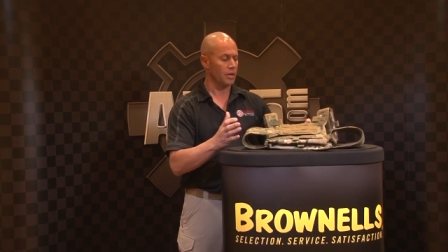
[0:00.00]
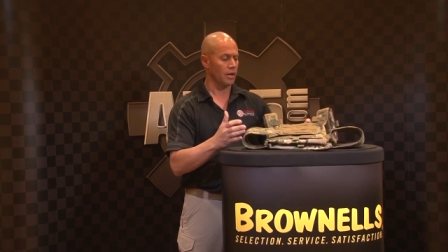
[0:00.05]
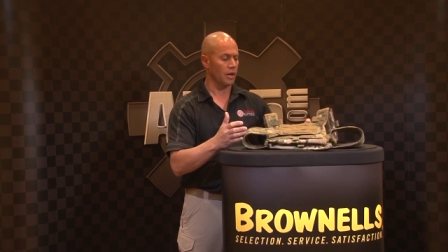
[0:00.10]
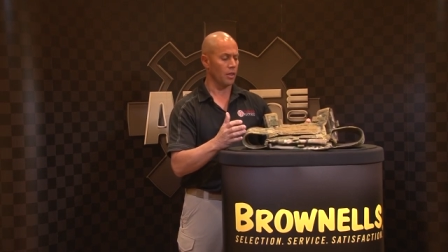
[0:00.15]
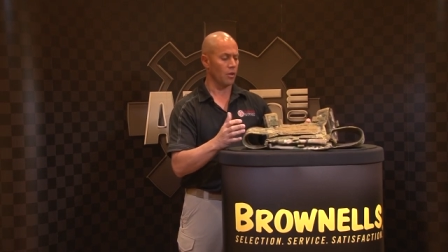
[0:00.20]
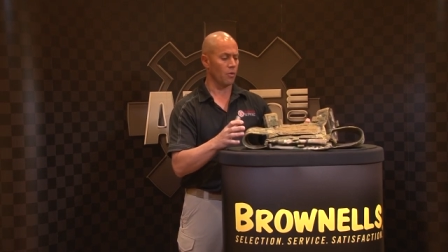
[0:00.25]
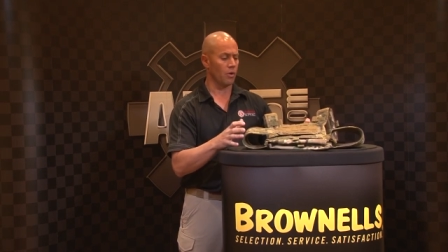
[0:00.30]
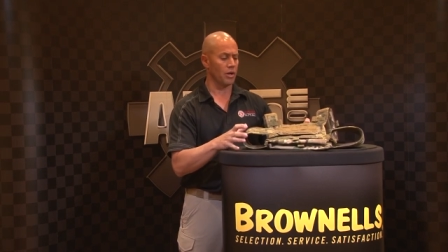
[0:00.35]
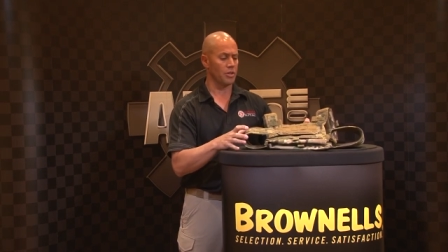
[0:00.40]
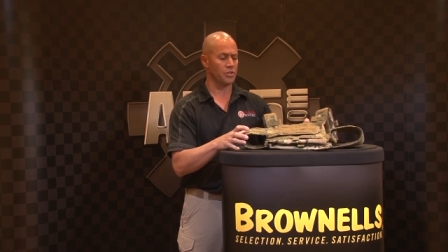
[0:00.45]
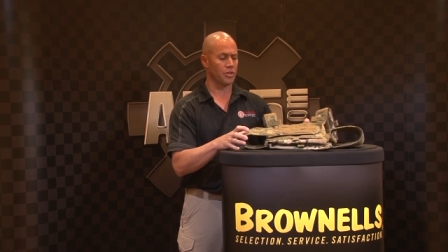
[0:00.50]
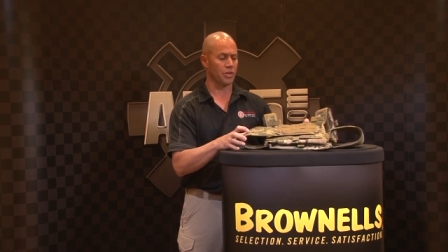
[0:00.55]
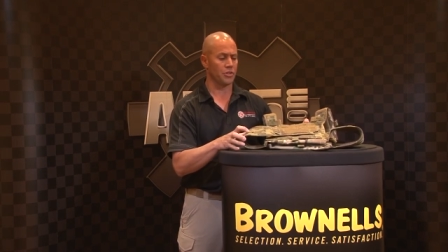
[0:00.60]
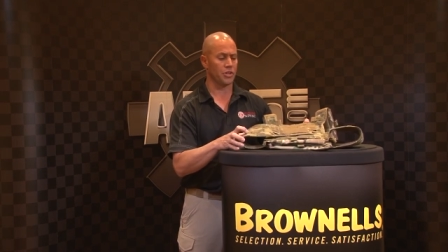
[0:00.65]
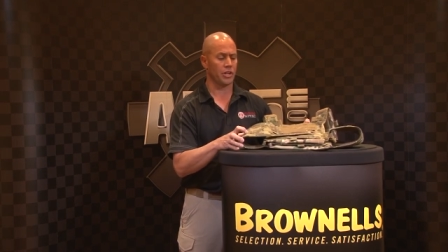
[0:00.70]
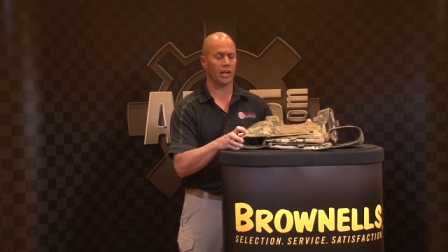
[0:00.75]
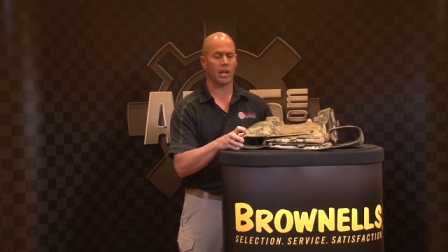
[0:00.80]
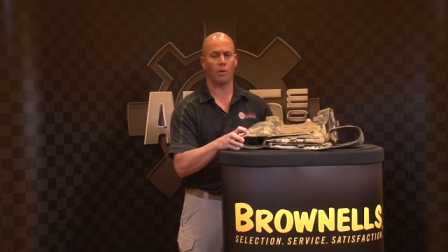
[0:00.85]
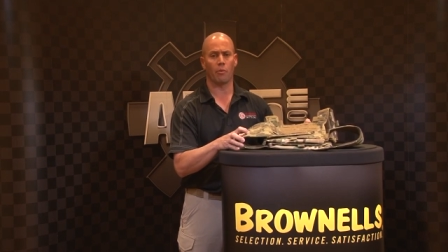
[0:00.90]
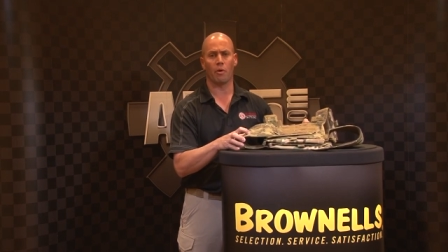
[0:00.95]
Otherwise, you can
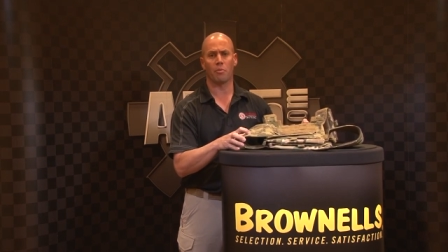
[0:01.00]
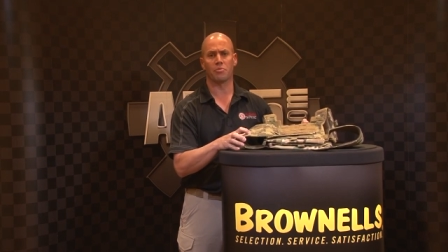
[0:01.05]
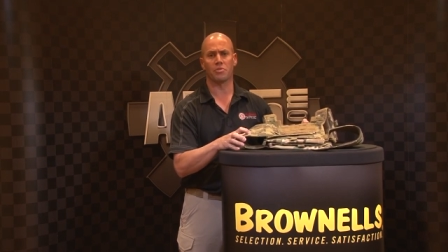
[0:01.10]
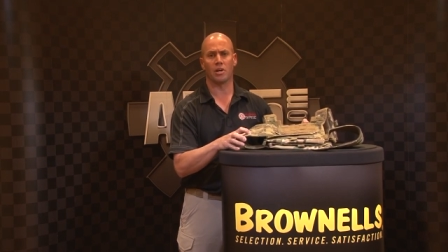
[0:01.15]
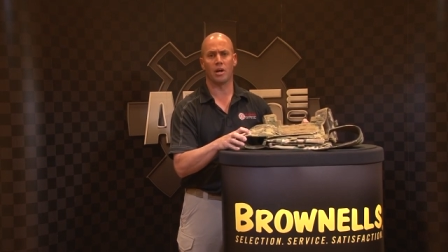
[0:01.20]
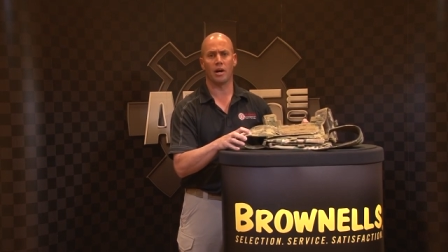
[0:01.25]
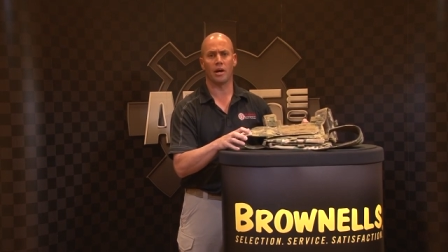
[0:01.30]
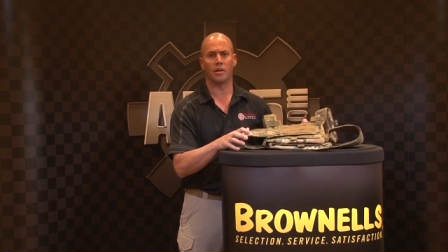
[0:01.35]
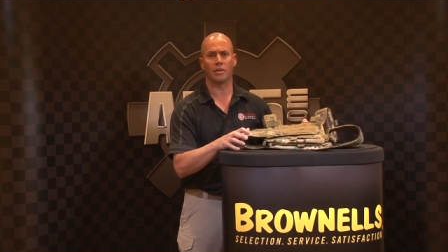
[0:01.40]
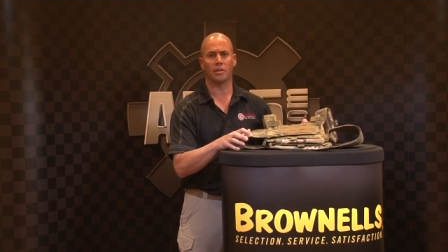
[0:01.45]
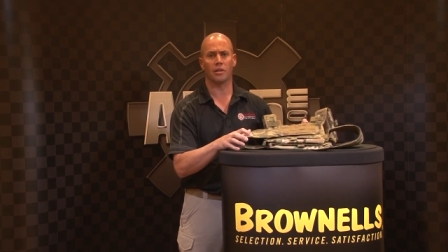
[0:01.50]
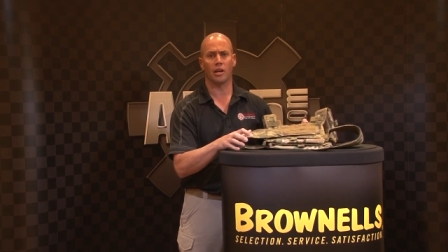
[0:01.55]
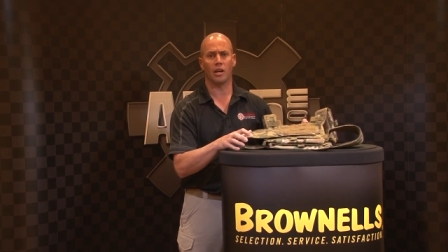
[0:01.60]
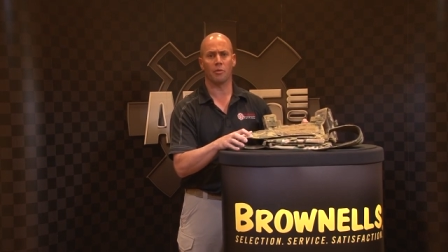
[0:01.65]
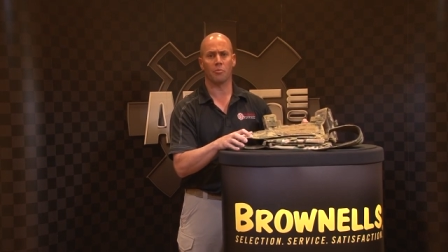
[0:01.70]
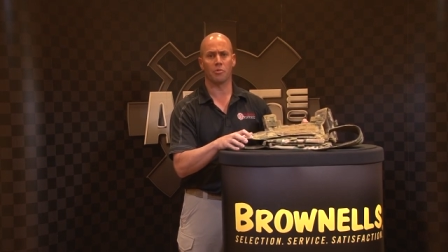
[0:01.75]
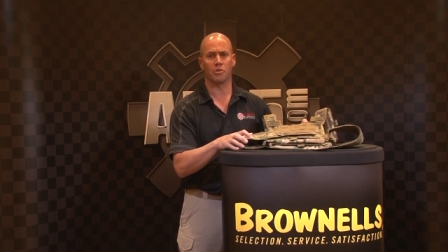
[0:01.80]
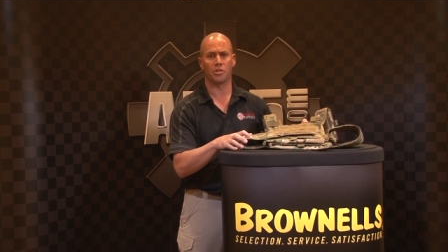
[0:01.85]
check out our website at